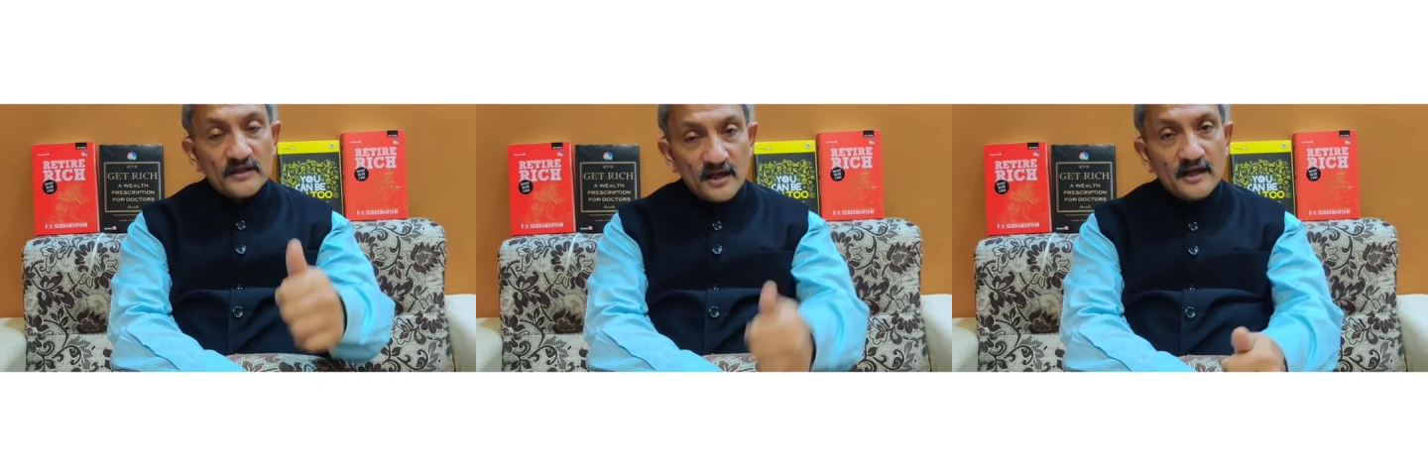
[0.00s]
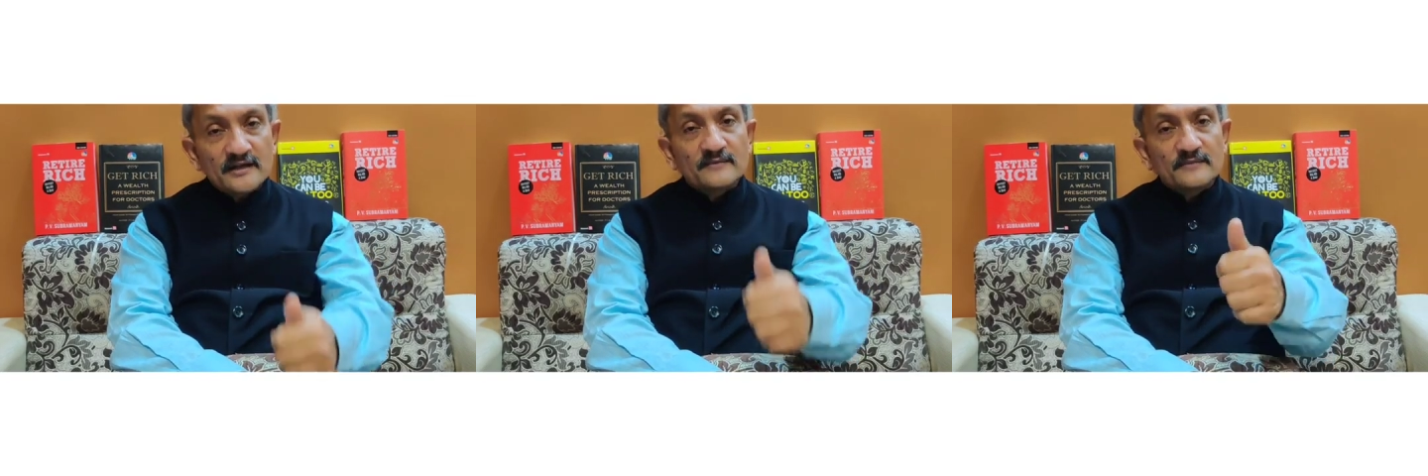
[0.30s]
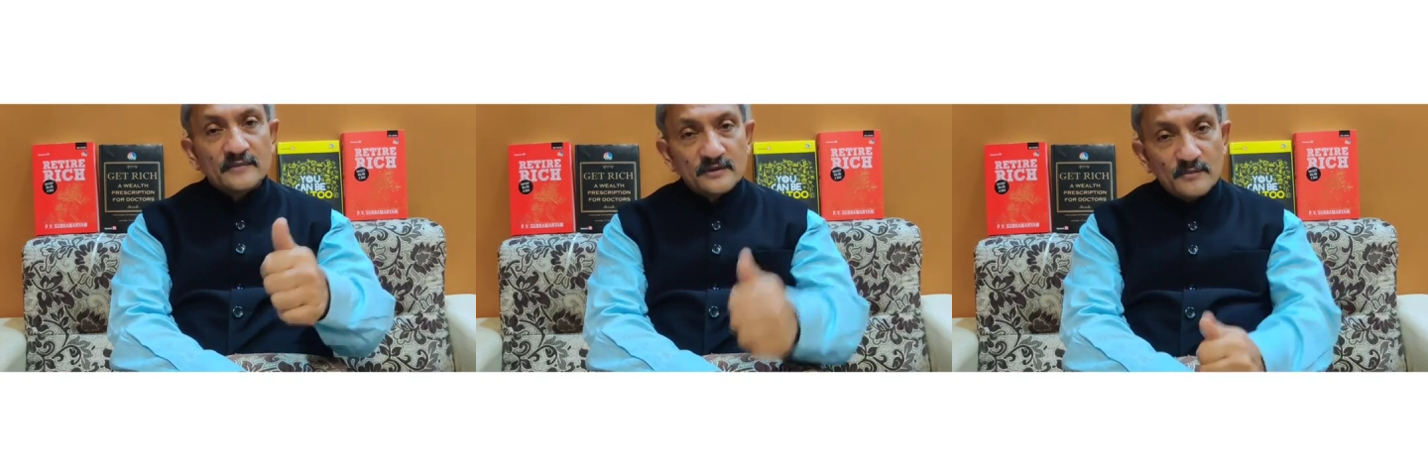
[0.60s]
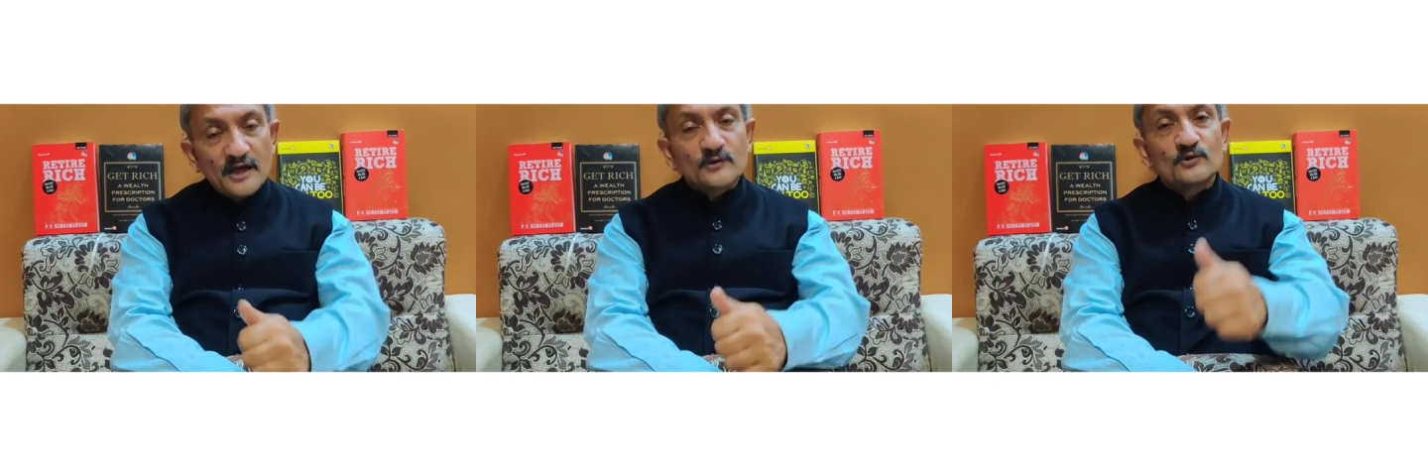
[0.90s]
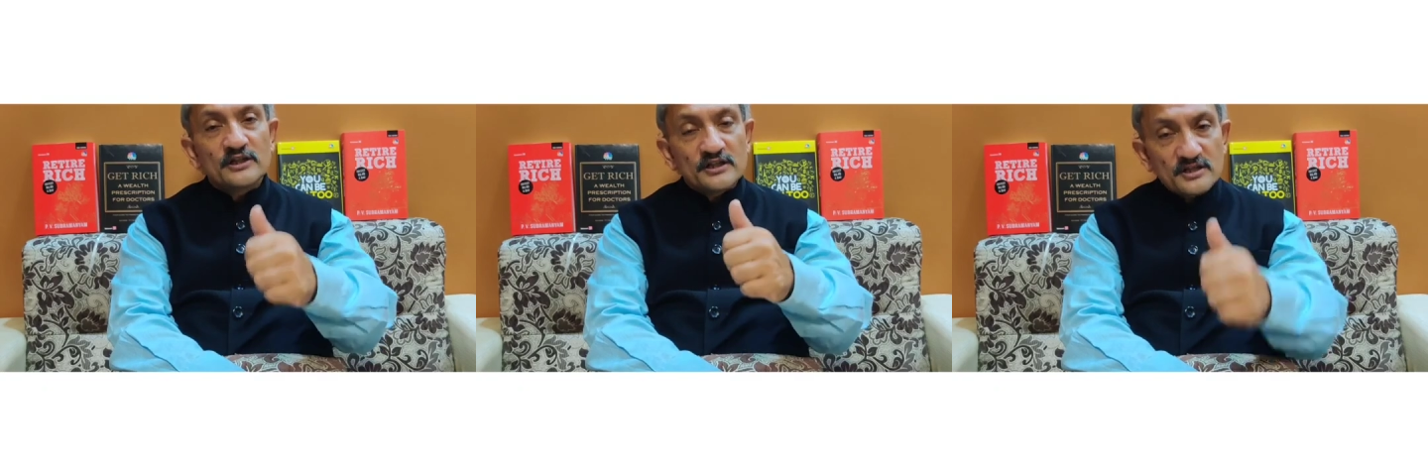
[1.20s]
when i in my
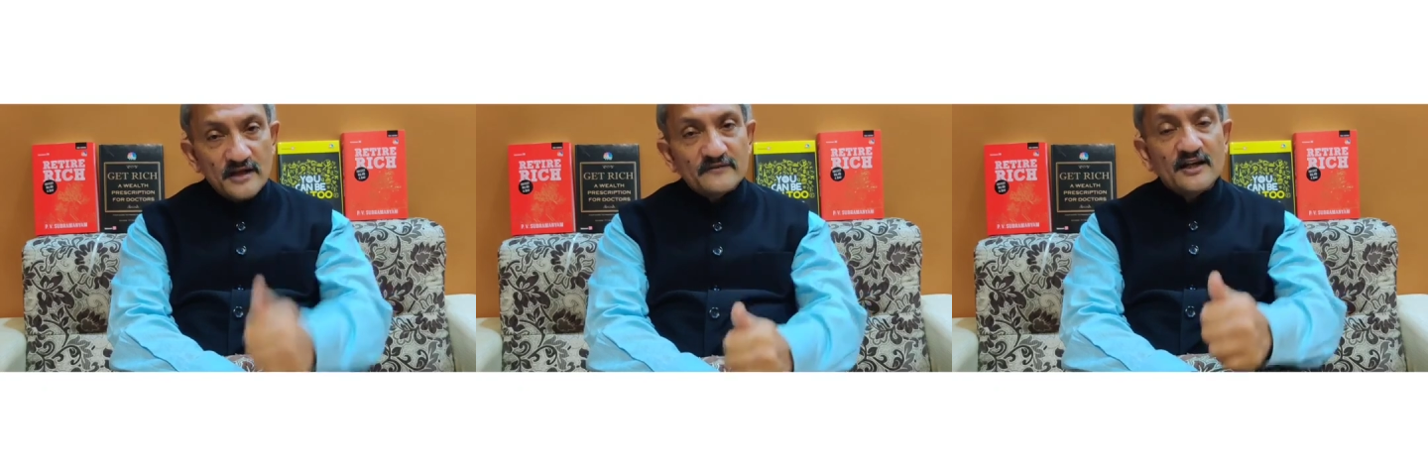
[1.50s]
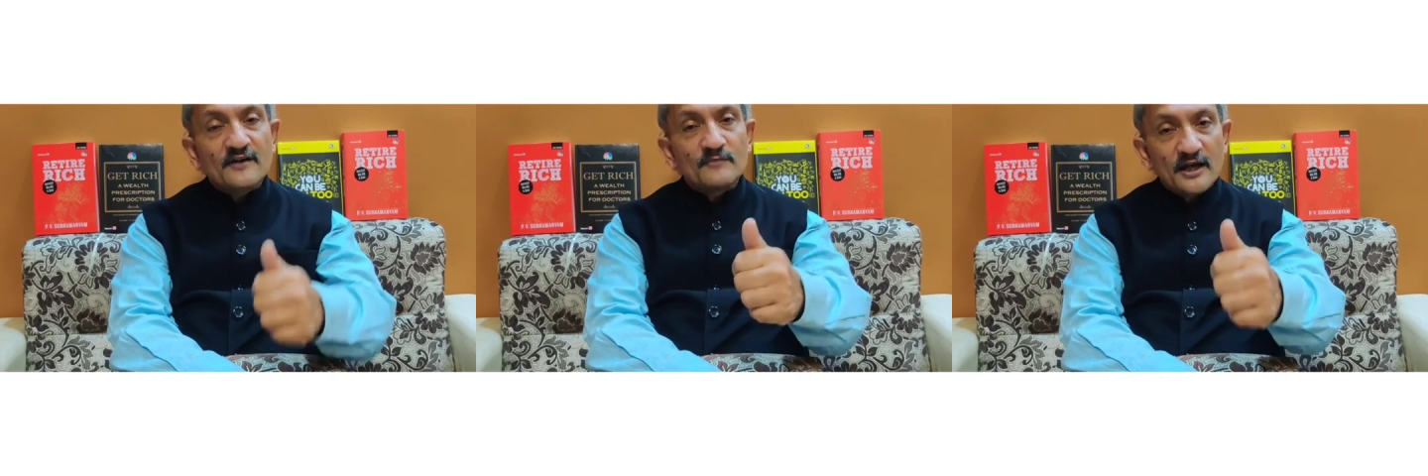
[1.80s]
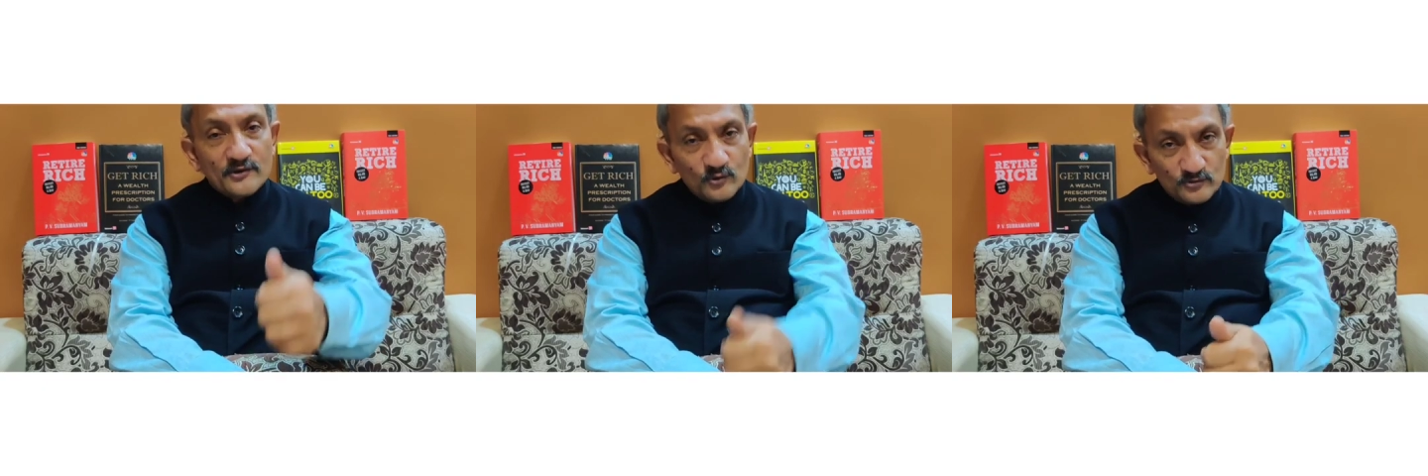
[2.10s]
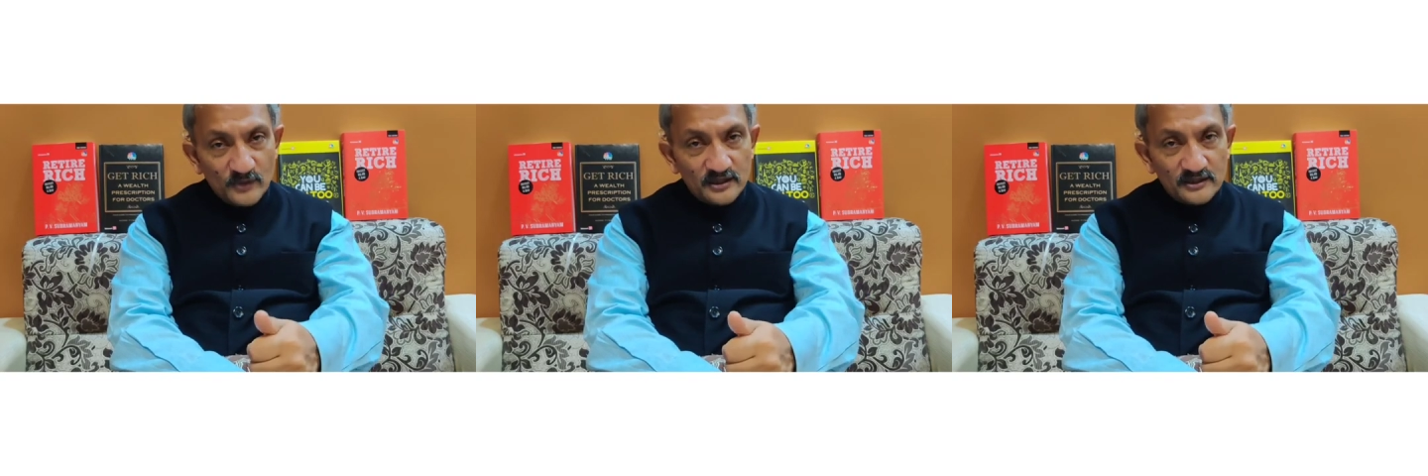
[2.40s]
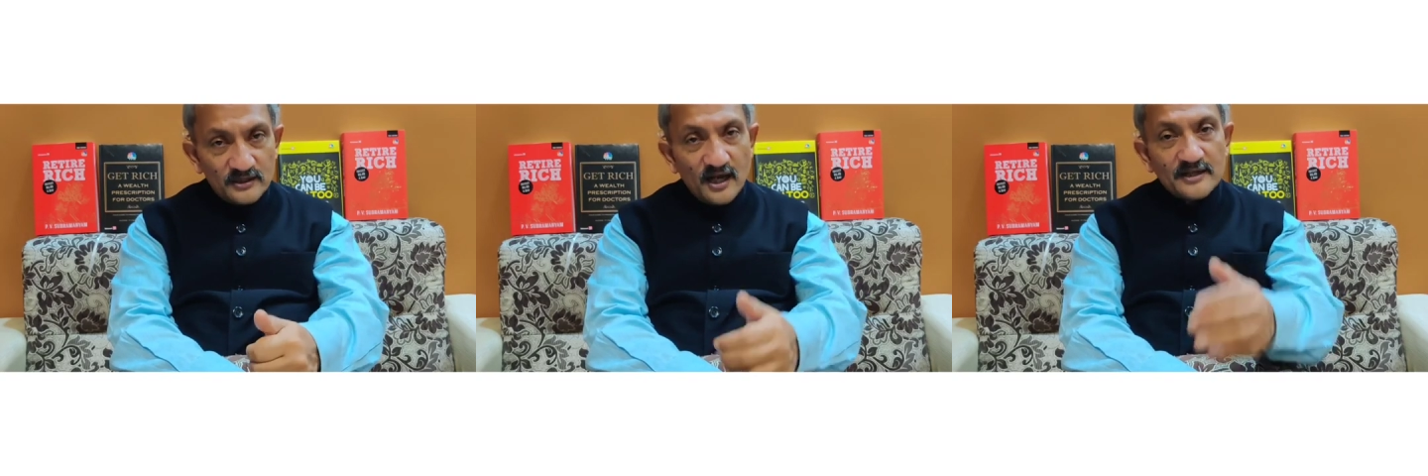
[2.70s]
old age i will have my own
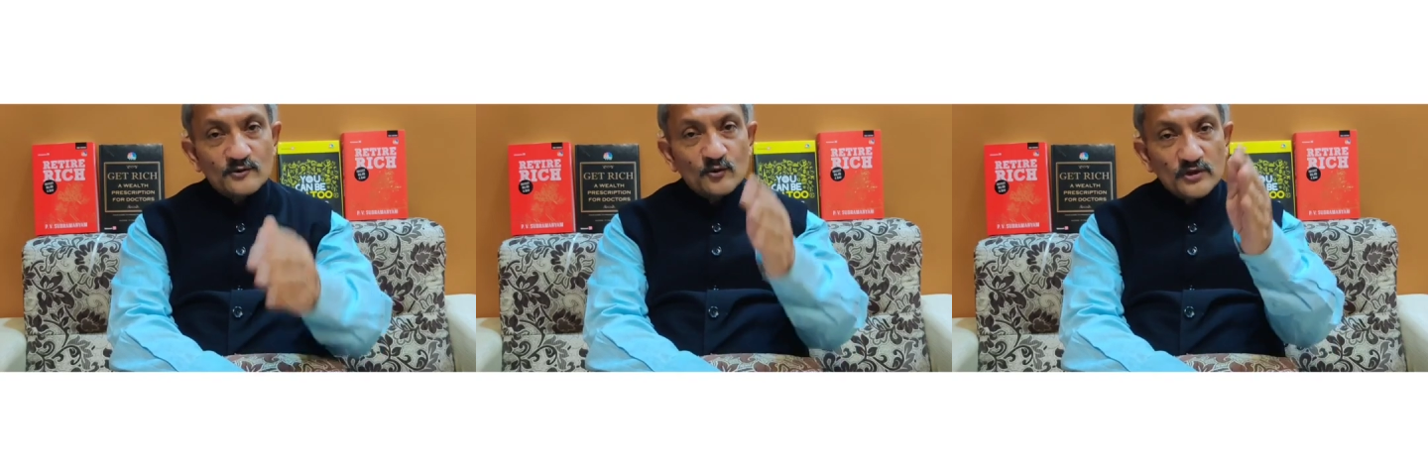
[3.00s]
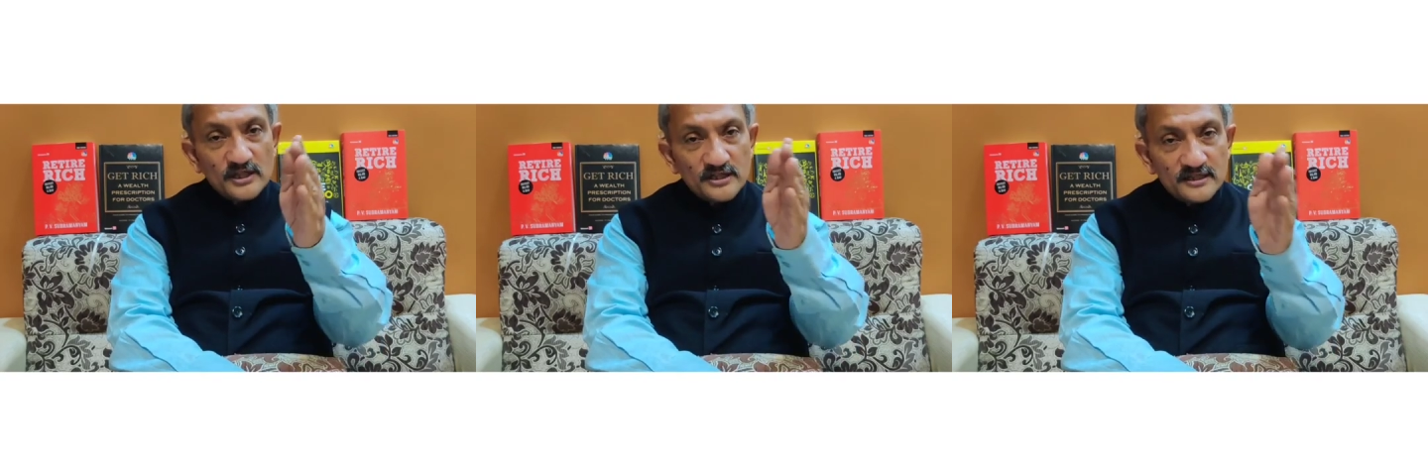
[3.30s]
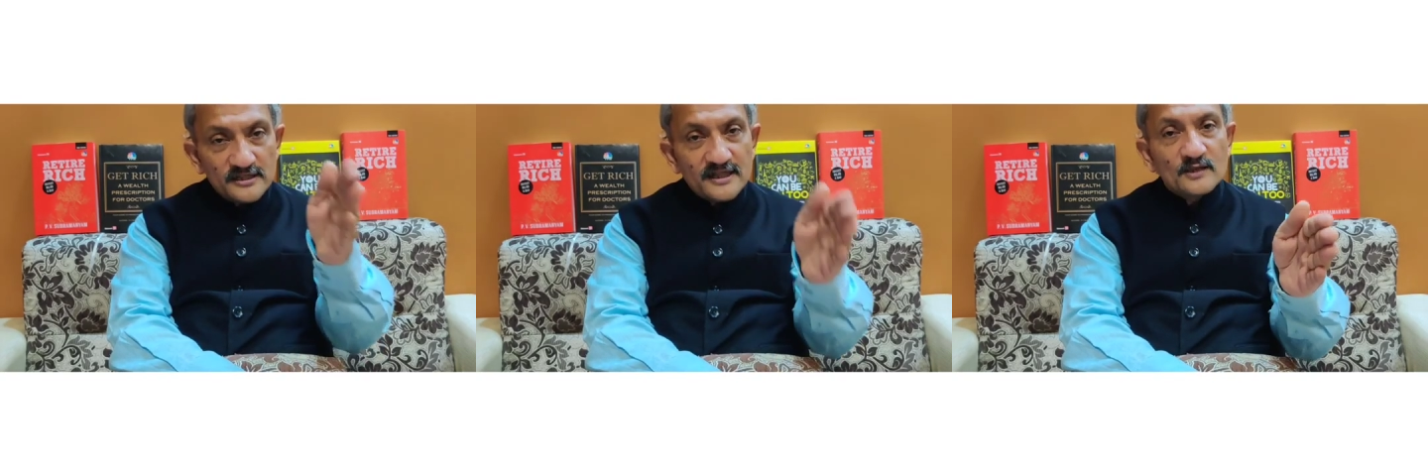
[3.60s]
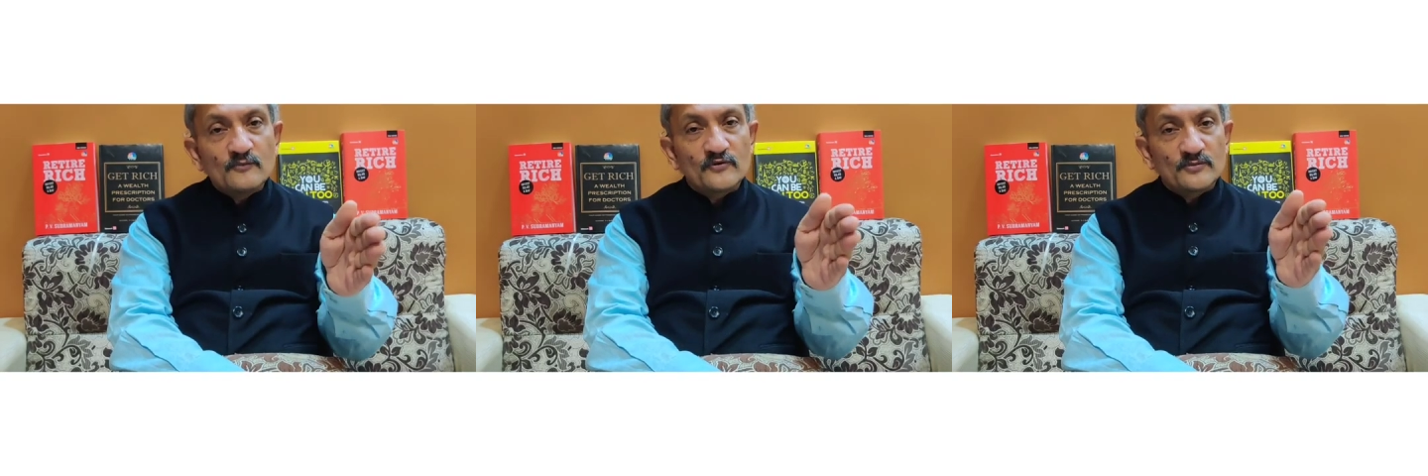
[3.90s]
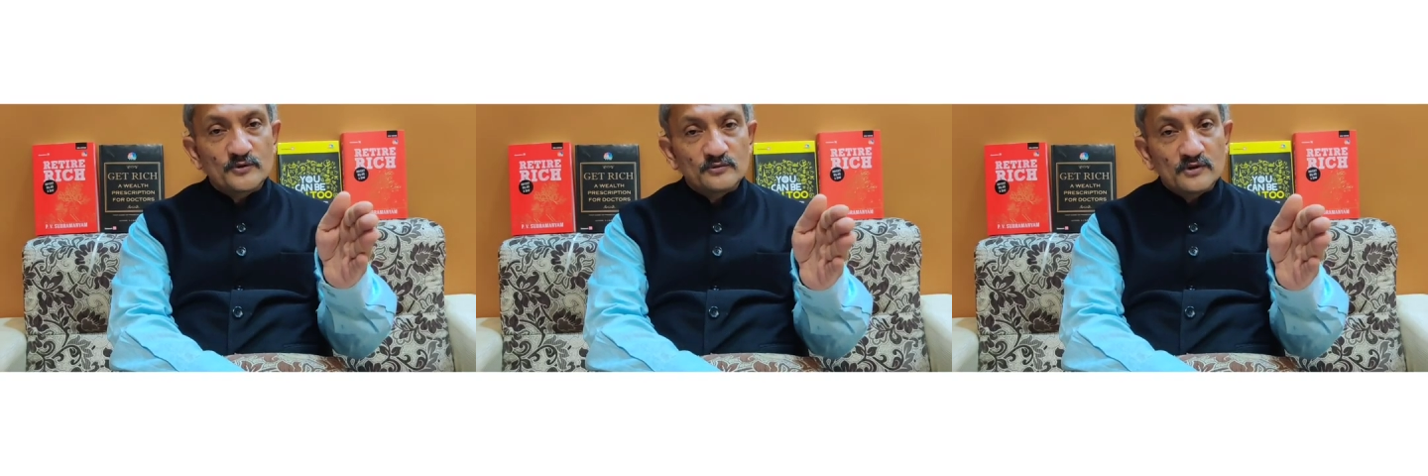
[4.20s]
money i don't need any help
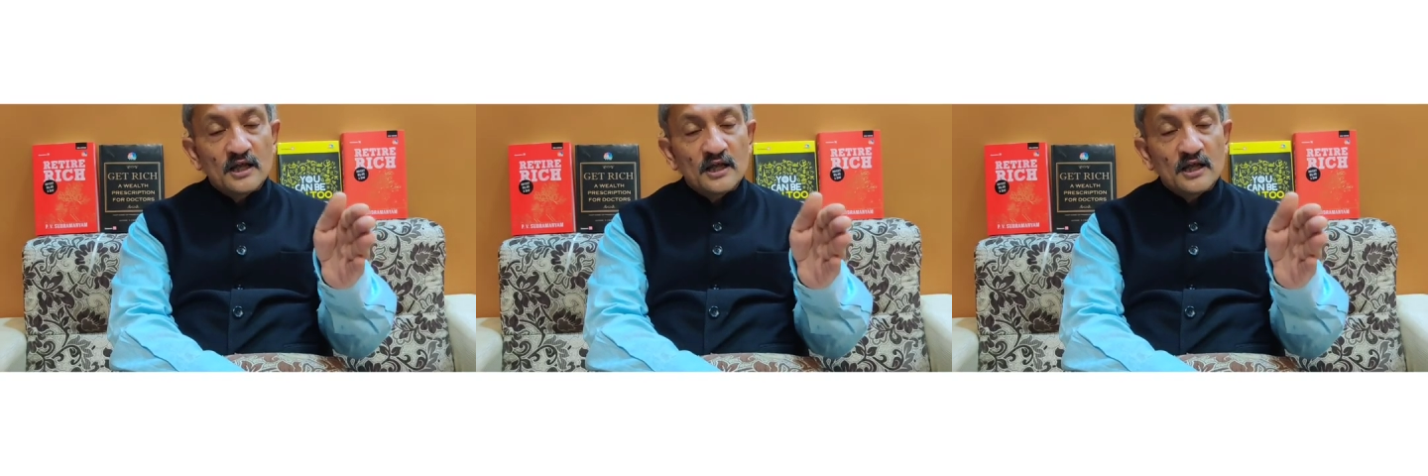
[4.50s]
from you